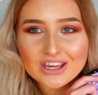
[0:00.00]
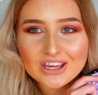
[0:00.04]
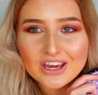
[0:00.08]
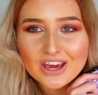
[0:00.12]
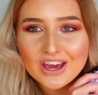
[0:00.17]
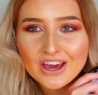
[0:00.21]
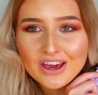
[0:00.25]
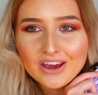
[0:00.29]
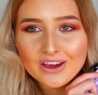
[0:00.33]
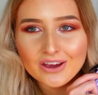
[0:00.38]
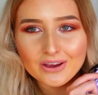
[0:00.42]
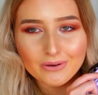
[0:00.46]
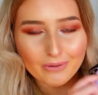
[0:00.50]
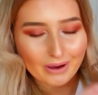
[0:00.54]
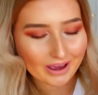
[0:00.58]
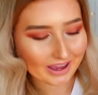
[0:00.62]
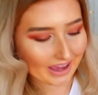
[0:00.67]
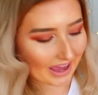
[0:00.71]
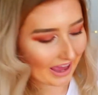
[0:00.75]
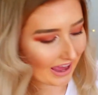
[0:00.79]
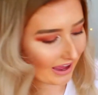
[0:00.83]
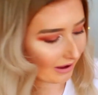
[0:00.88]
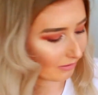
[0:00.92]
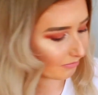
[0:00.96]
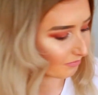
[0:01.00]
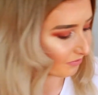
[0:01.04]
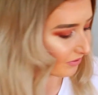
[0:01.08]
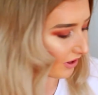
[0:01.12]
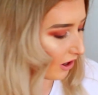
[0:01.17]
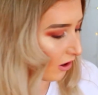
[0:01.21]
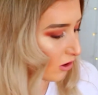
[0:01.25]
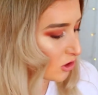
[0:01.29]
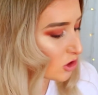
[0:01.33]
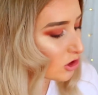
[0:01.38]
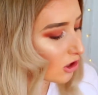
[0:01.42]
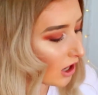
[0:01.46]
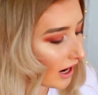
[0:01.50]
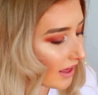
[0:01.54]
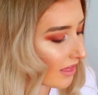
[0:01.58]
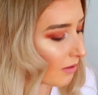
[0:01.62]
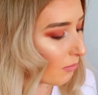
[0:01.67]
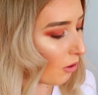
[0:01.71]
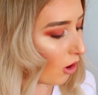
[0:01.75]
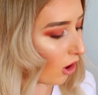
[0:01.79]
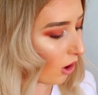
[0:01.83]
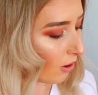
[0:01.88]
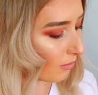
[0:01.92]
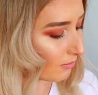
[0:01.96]
cute. Okay, I'll try
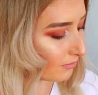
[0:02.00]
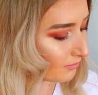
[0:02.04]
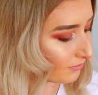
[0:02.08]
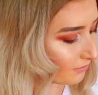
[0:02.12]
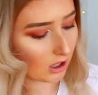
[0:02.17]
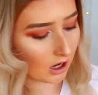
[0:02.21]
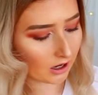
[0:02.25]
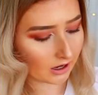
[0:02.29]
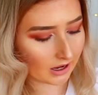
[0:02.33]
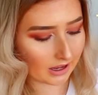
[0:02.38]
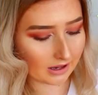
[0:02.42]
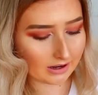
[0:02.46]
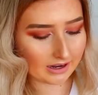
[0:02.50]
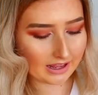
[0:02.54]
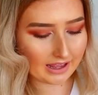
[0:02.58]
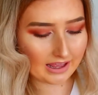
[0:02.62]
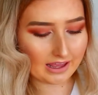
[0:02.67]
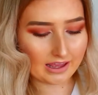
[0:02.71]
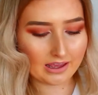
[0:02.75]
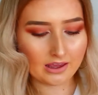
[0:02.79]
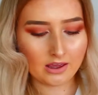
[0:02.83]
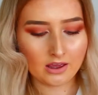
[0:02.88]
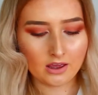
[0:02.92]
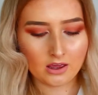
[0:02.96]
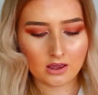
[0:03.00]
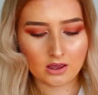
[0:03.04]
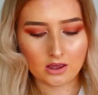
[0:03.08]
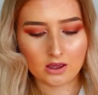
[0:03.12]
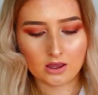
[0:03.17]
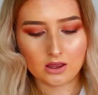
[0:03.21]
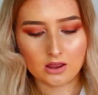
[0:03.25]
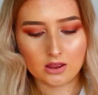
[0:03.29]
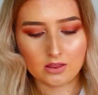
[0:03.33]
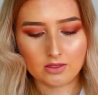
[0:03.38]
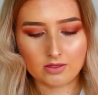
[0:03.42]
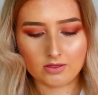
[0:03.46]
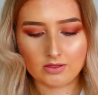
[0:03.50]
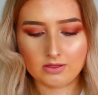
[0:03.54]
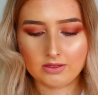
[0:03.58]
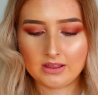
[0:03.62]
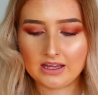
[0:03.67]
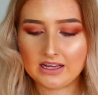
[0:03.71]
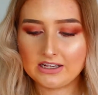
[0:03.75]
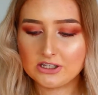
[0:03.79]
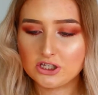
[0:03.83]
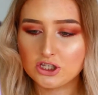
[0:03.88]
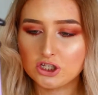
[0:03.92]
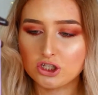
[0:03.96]
them on. Luckily
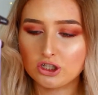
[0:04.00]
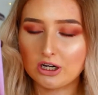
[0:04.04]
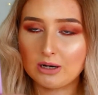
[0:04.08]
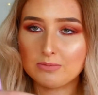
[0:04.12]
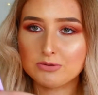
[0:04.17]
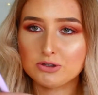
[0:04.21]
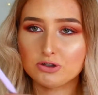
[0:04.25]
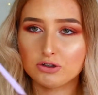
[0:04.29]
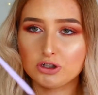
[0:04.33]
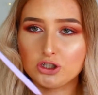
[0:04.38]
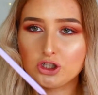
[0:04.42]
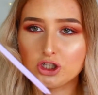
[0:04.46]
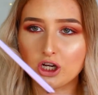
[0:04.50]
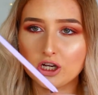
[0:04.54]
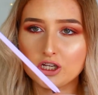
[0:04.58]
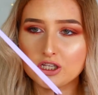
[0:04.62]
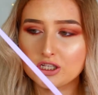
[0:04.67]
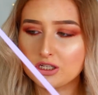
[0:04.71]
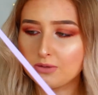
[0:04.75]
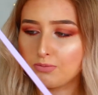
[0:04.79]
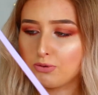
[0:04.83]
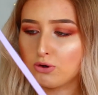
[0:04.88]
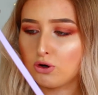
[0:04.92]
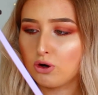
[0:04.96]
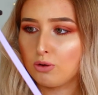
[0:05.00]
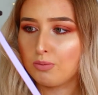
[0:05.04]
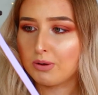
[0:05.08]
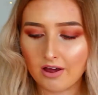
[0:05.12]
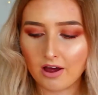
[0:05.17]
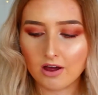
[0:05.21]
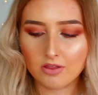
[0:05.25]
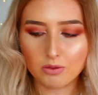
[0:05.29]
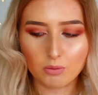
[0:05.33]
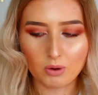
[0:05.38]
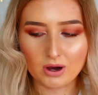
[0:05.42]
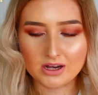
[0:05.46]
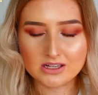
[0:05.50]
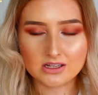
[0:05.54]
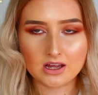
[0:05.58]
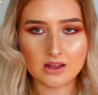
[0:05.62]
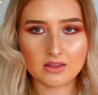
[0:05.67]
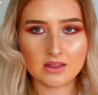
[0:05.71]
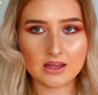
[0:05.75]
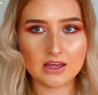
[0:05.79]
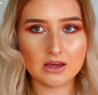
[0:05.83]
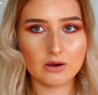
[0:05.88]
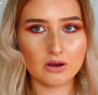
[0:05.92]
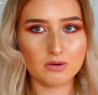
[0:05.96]
these straps are adjustable, otherwise I
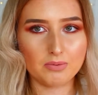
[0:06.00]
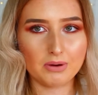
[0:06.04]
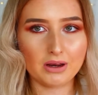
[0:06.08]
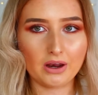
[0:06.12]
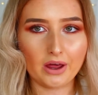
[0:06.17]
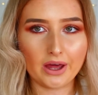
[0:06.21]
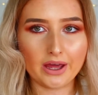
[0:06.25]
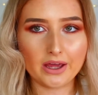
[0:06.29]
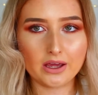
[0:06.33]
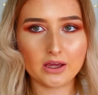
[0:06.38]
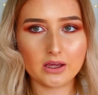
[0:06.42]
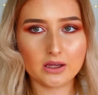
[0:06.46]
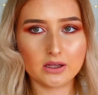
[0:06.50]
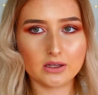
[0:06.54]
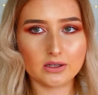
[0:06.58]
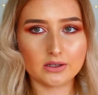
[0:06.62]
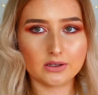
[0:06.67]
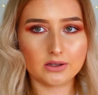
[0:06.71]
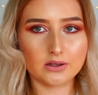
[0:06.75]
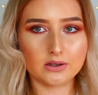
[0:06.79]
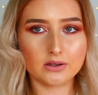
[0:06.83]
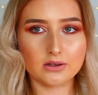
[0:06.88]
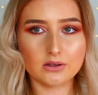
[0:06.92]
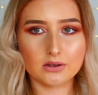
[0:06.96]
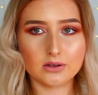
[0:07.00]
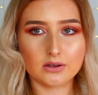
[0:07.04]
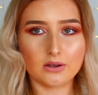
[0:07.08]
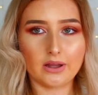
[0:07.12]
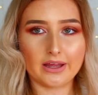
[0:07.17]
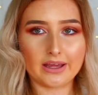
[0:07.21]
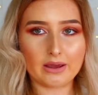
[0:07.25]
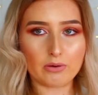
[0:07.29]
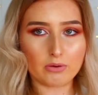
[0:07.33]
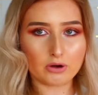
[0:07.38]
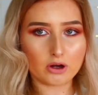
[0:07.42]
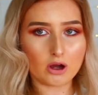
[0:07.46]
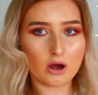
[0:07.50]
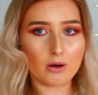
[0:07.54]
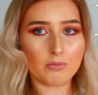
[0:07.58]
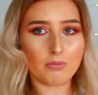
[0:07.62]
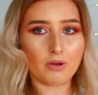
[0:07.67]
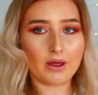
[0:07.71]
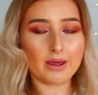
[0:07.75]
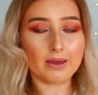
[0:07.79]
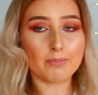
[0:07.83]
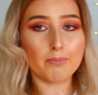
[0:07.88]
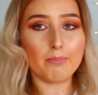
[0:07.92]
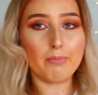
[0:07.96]
think it would be like it would come
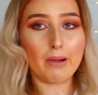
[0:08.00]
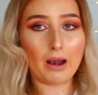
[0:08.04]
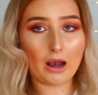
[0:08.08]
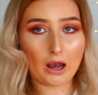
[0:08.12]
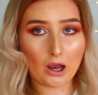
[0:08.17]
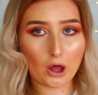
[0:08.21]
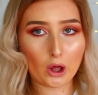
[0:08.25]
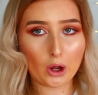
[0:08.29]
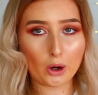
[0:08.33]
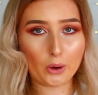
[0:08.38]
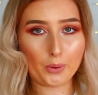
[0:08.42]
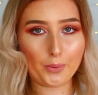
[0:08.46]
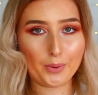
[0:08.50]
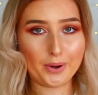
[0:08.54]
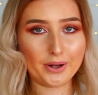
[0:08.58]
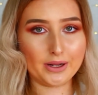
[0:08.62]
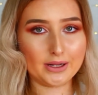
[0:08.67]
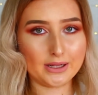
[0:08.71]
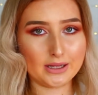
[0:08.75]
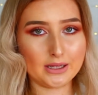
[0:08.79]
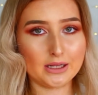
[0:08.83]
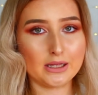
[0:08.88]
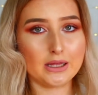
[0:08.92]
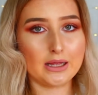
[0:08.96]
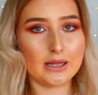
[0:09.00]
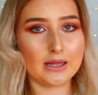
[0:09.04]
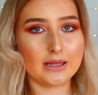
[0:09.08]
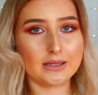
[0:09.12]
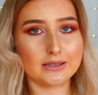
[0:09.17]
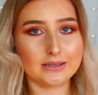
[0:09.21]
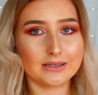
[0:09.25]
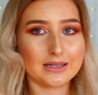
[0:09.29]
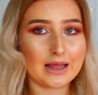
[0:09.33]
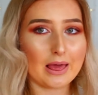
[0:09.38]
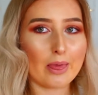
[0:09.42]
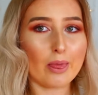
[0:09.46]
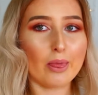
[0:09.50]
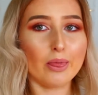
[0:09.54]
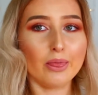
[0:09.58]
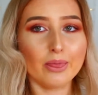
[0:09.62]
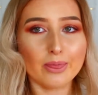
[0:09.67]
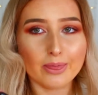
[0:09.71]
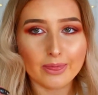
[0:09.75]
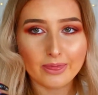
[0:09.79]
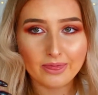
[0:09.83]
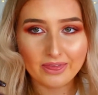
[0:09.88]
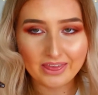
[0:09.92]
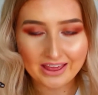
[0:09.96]
like below
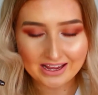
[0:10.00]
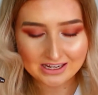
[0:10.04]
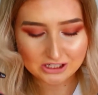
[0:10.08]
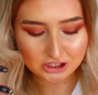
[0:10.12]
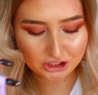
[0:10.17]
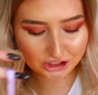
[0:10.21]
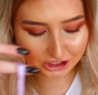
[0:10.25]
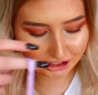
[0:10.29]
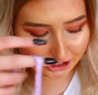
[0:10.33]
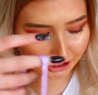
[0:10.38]
this, you